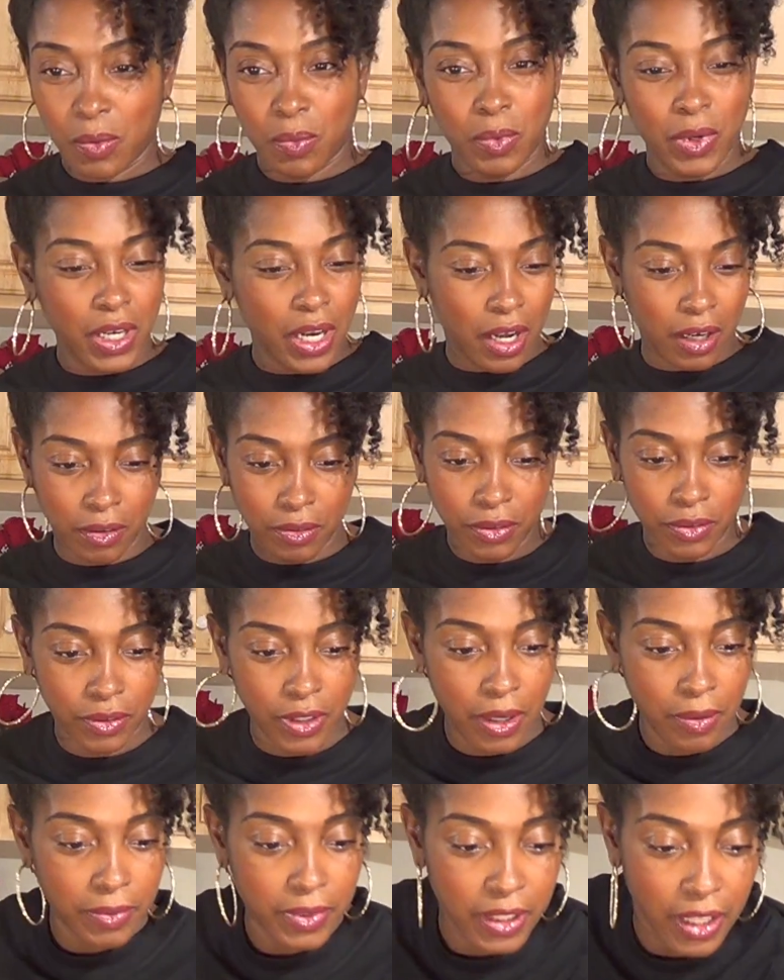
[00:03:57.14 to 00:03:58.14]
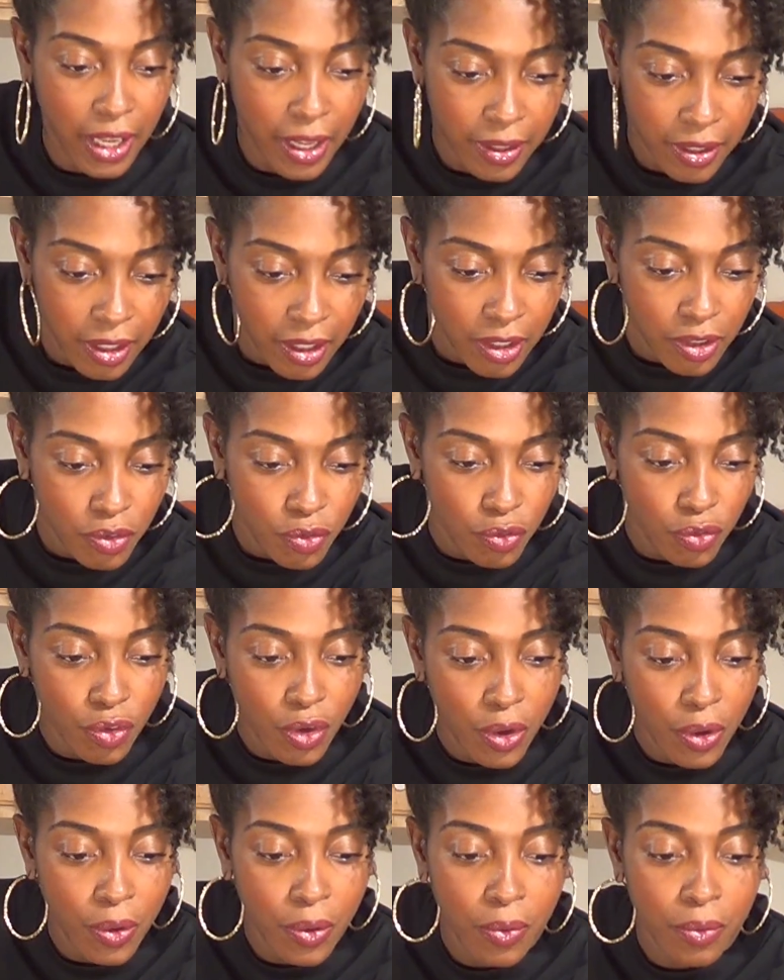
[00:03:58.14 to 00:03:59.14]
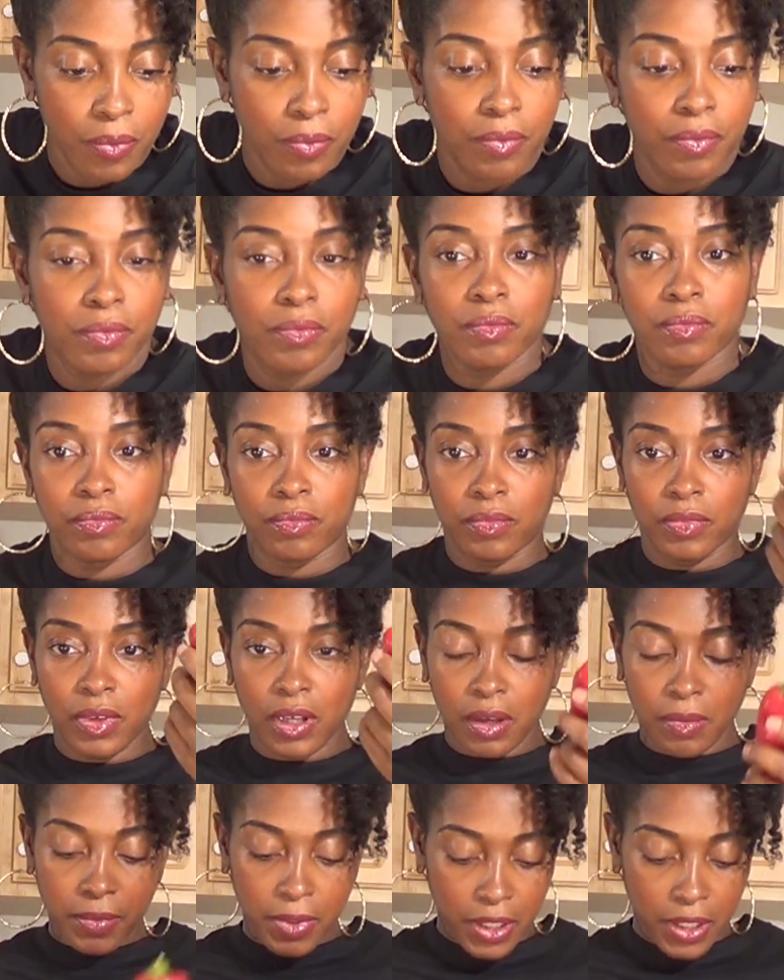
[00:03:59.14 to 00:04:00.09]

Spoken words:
We're not going to do that with that. So I'm